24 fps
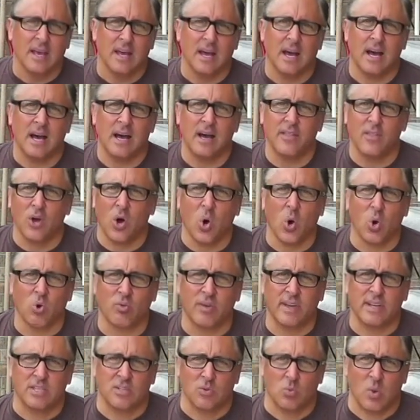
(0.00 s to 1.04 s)
Uh, the whole
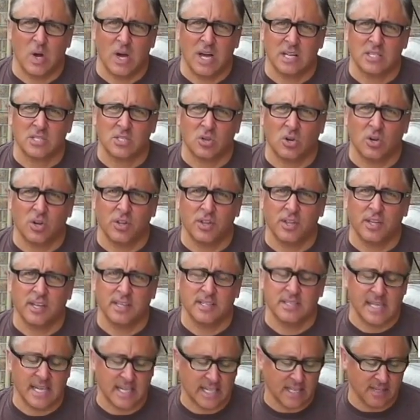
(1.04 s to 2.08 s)
reason why I started The
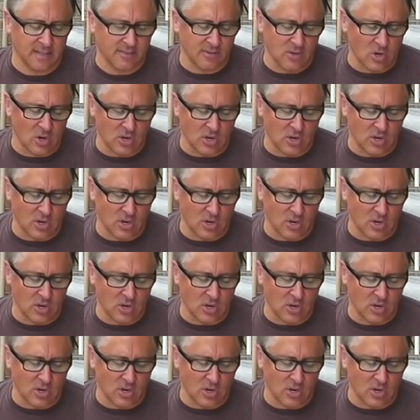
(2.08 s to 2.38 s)
Executive